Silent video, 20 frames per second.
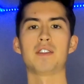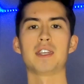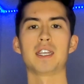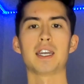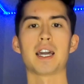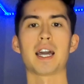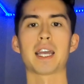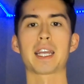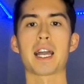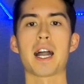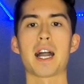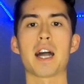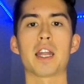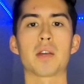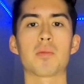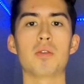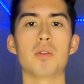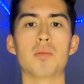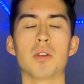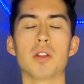the iconic
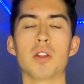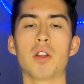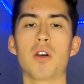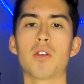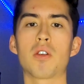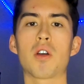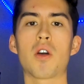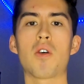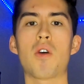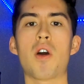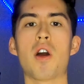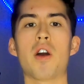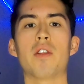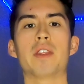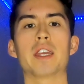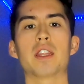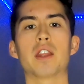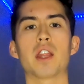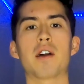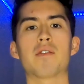Puma logo on
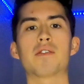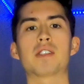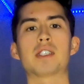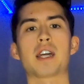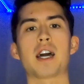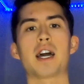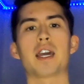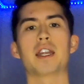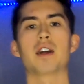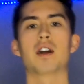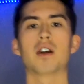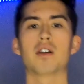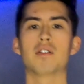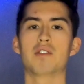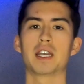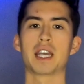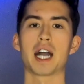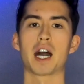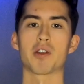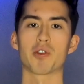the left side of
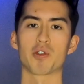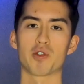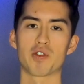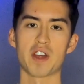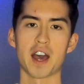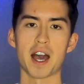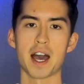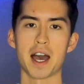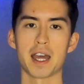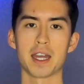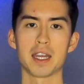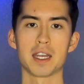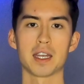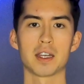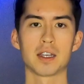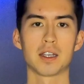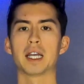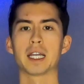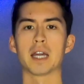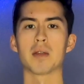the outer thigh.
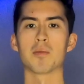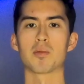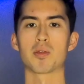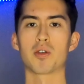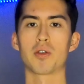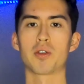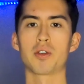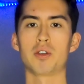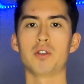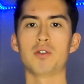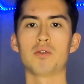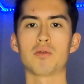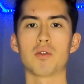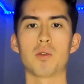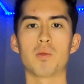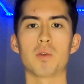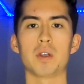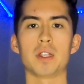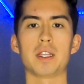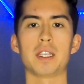Again, per
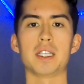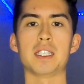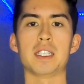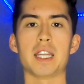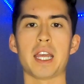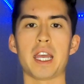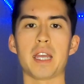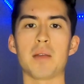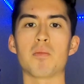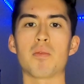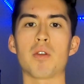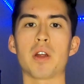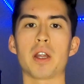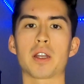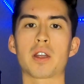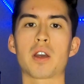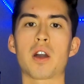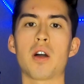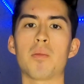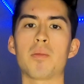usual with these name
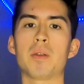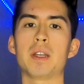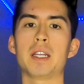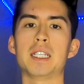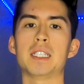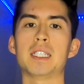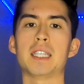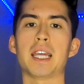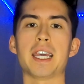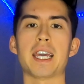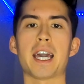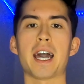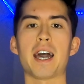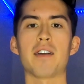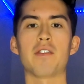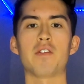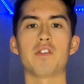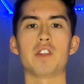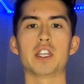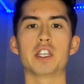brand companies, they
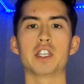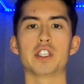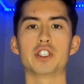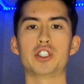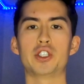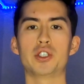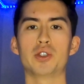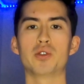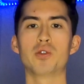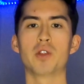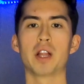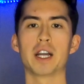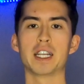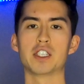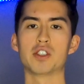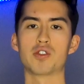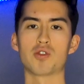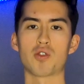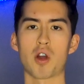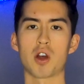have the
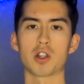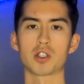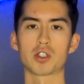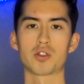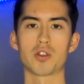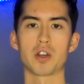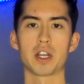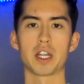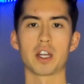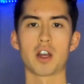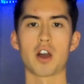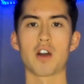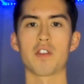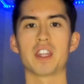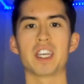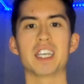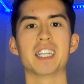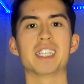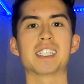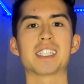shoelace drawstring on
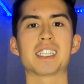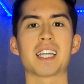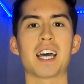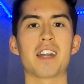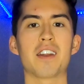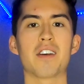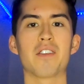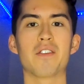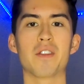the inside